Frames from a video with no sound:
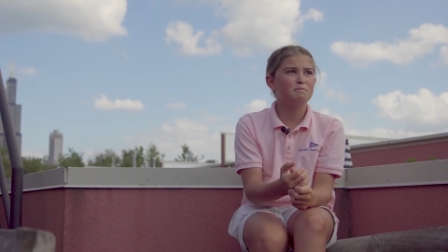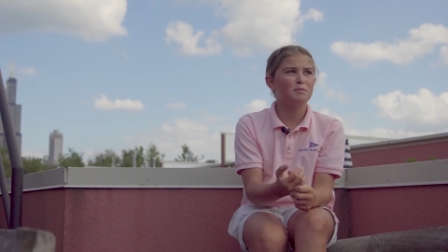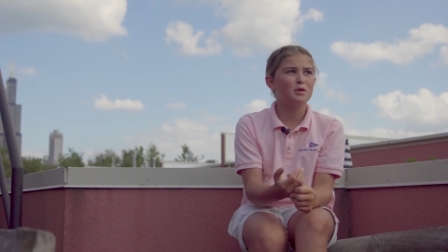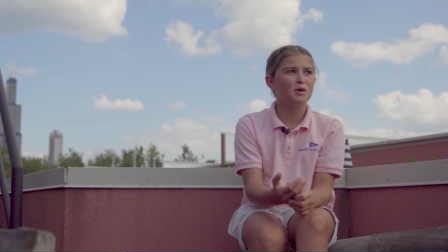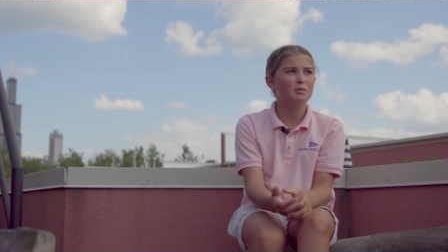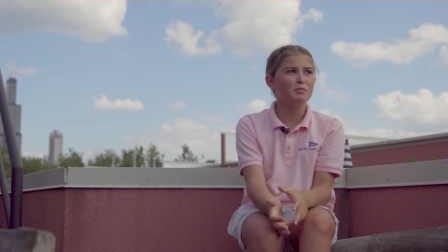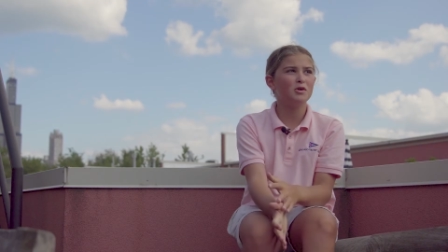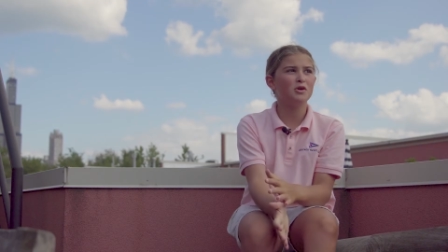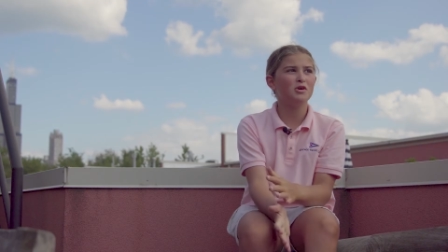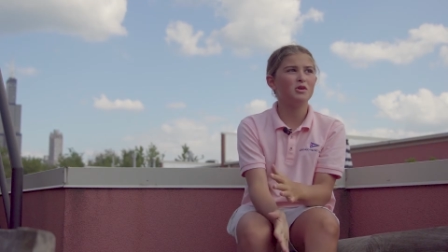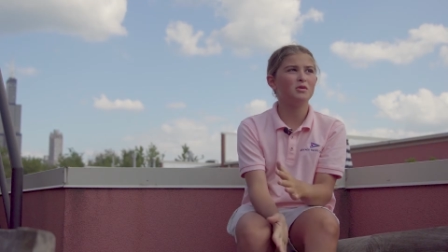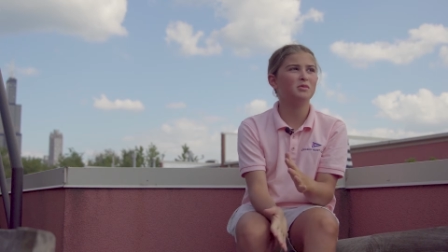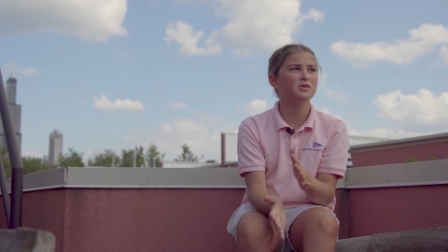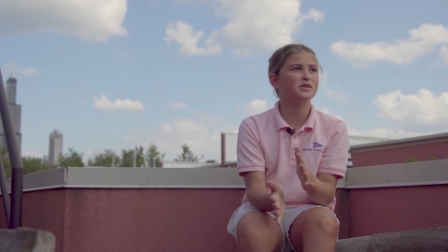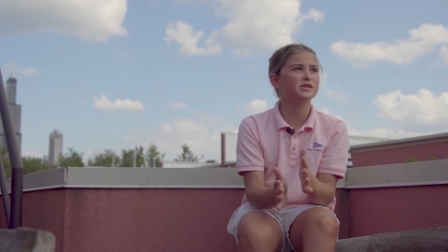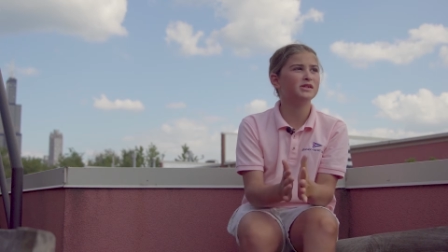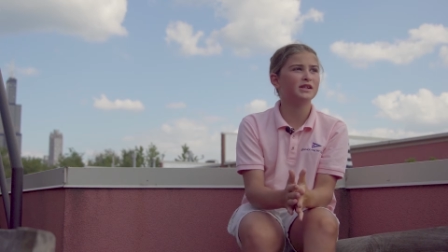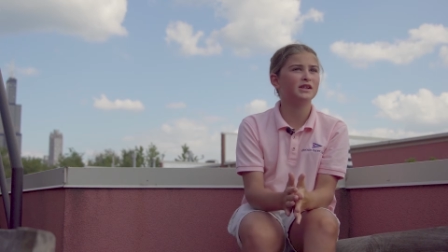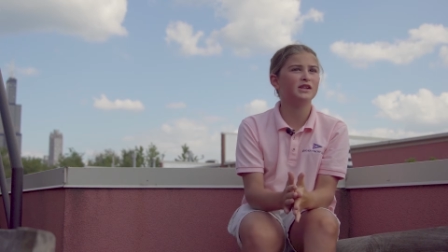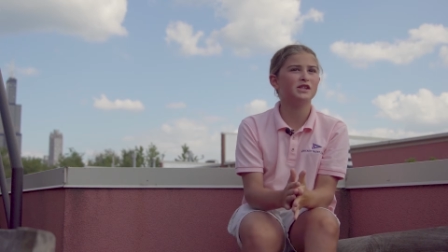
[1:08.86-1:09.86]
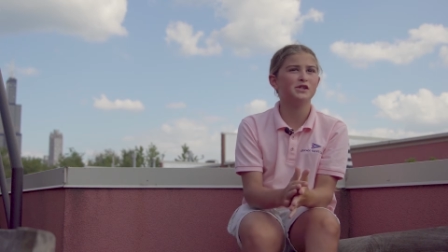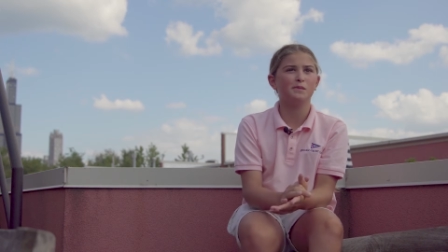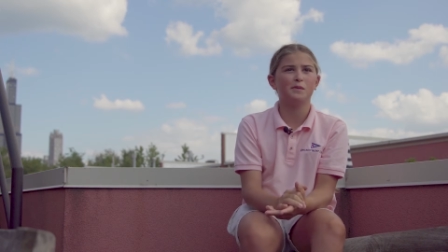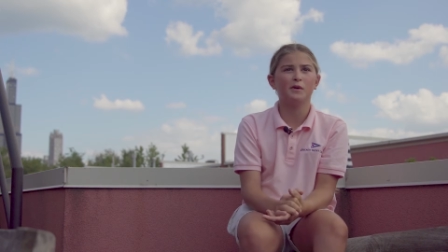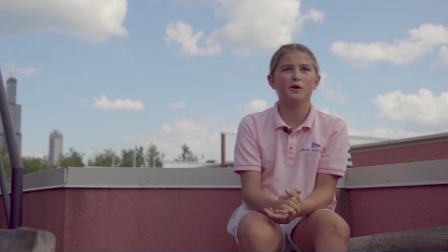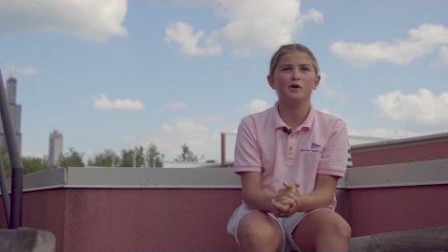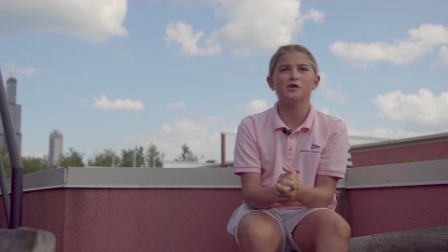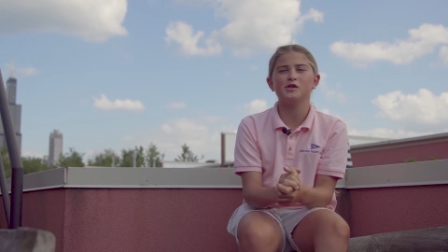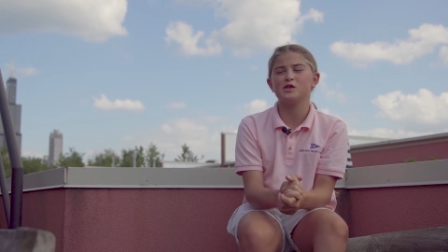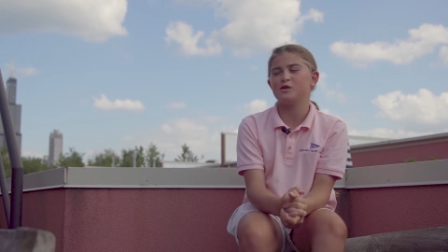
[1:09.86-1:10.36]
Bermuda was an
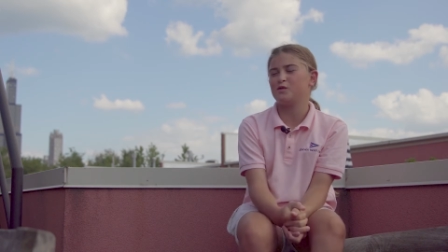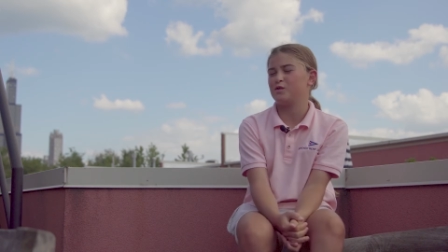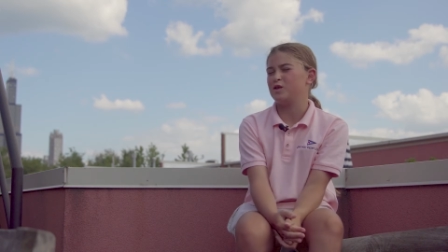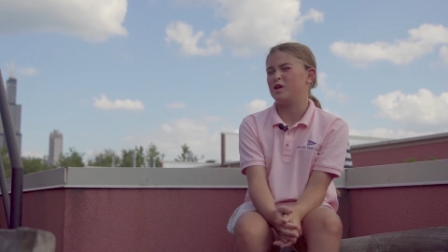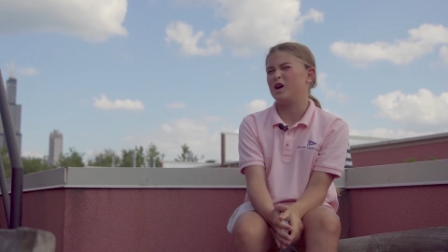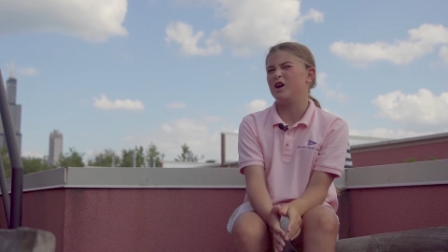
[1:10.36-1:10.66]
experience of a